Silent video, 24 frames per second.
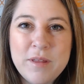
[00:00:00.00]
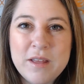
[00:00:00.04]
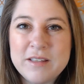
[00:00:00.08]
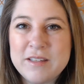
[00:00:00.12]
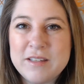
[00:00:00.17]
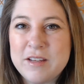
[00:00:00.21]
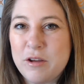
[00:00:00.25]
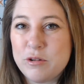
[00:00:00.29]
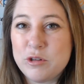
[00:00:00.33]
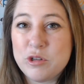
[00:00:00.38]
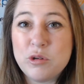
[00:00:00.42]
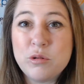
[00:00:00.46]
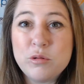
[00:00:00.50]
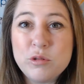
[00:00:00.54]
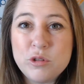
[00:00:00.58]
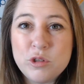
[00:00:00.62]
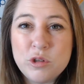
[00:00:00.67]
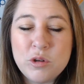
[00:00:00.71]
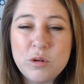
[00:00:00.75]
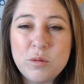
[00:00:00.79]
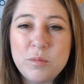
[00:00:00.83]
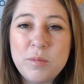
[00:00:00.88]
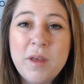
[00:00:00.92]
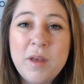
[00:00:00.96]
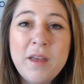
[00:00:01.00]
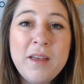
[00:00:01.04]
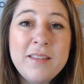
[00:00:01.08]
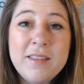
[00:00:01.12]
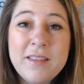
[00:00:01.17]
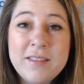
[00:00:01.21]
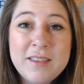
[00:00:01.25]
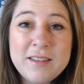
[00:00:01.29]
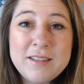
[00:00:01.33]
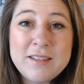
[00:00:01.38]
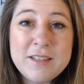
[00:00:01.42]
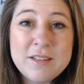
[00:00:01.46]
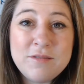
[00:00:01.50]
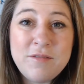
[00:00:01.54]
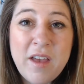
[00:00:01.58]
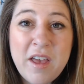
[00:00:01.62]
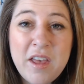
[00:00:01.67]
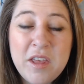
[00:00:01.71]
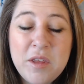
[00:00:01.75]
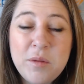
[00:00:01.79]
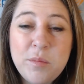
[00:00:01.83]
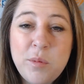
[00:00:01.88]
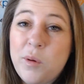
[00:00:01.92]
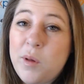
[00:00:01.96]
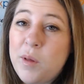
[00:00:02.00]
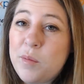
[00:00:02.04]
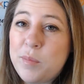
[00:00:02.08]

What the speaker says: That tells YouTube that this is valuable